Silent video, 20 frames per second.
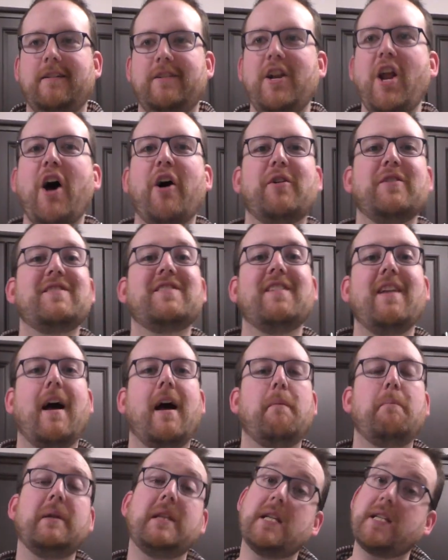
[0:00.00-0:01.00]
No, it's
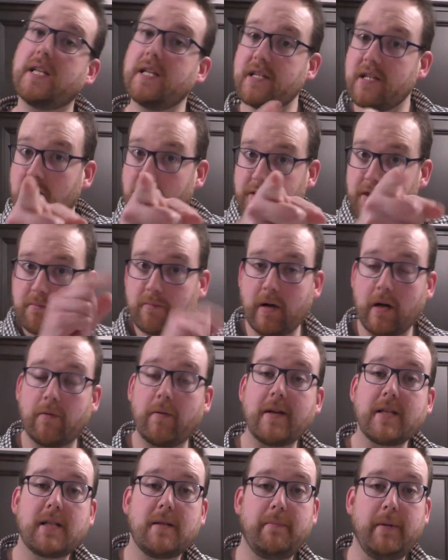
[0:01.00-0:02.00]
not. But this is an Alton Brown
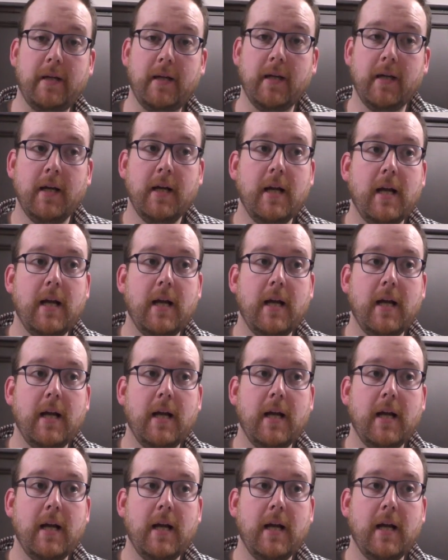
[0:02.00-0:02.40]
recipe.